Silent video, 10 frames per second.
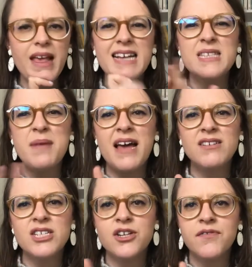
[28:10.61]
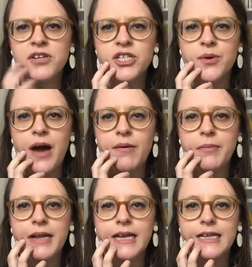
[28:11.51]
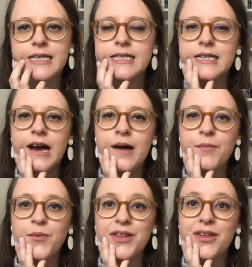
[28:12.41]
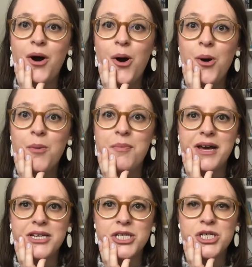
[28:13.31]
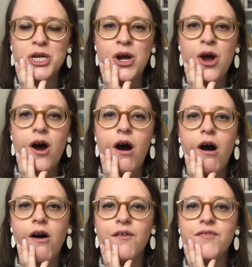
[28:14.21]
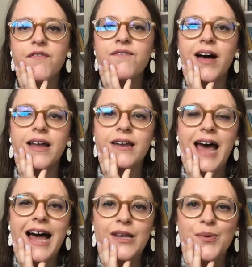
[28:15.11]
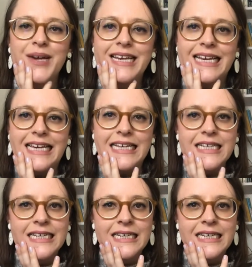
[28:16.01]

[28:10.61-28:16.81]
It's about just over a 2-hour playlist with a whole bunch of fun Halloween-y